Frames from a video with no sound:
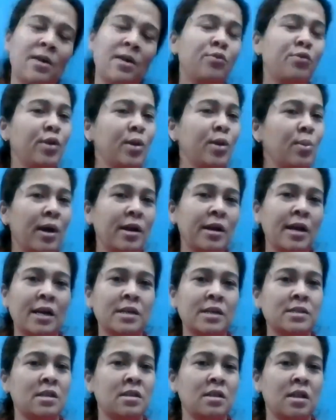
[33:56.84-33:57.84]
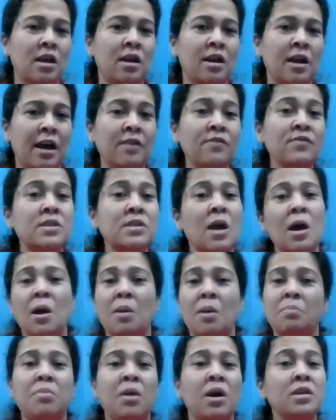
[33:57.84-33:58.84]
everyone has in their lives,
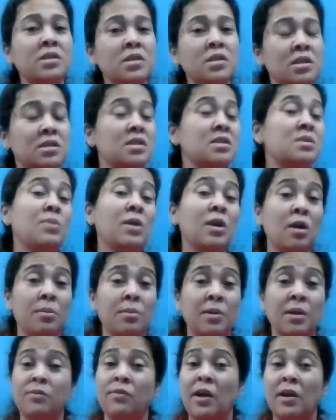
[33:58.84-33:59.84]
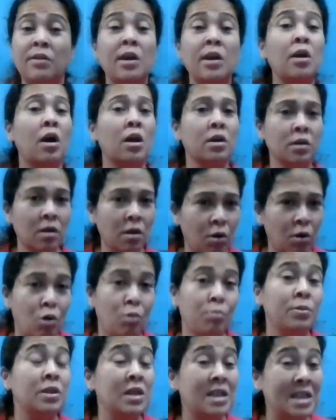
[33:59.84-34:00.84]
but it is becoming very
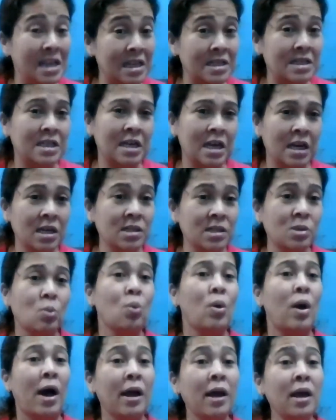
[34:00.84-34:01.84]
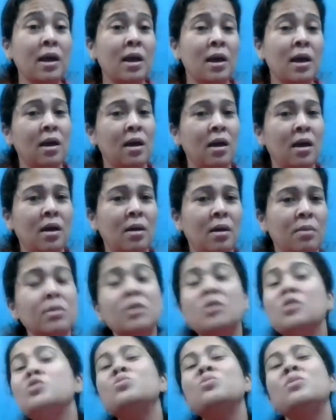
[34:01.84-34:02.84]
uncommon these days. Why? Because